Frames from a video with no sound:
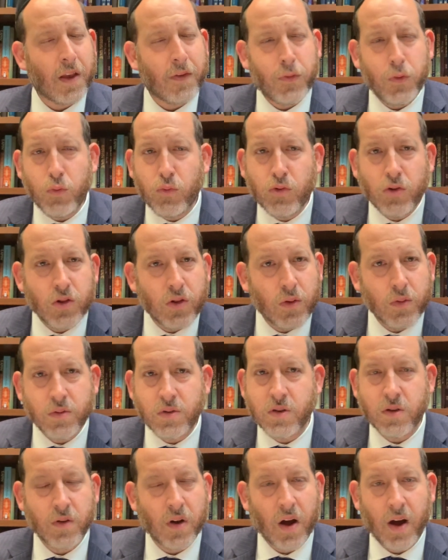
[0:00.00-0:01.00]
if you
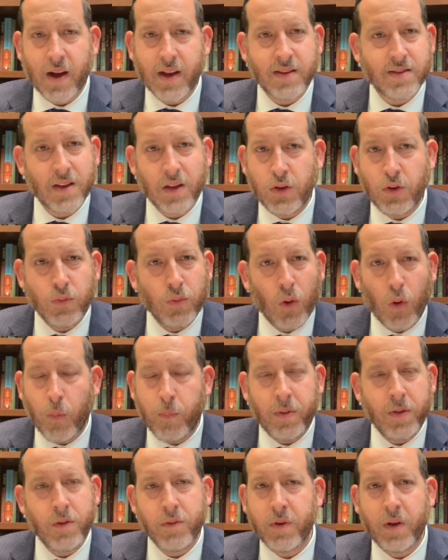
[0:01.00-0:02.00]
close your eyes and you
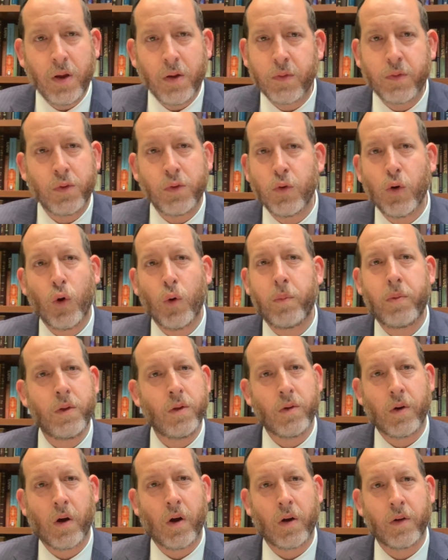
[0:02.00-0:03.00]
open your ears and you open
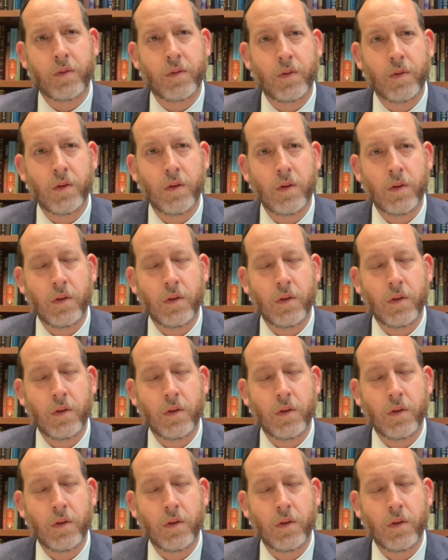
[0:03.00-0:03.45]
your heart,